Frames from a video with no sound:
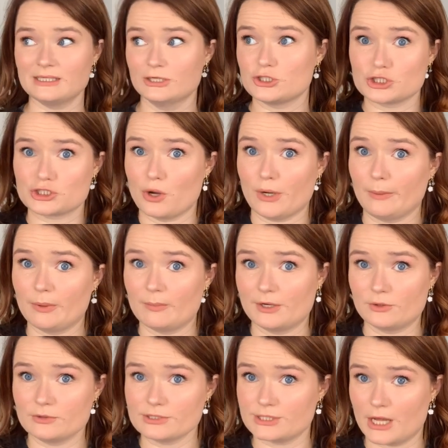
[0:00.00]
It showed up on my
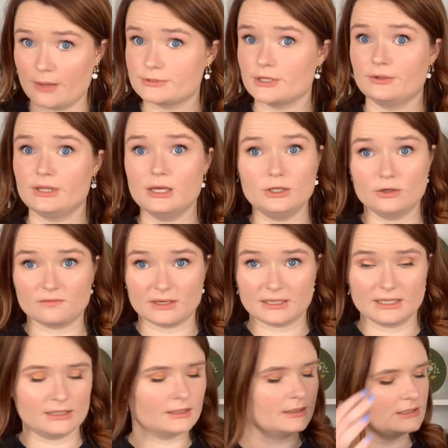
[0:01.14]
doorstep, so thank you,
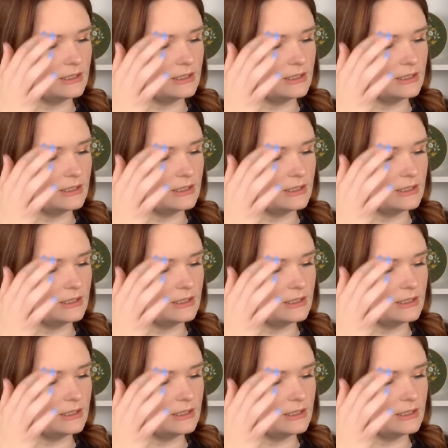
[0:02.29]
Vikeeland.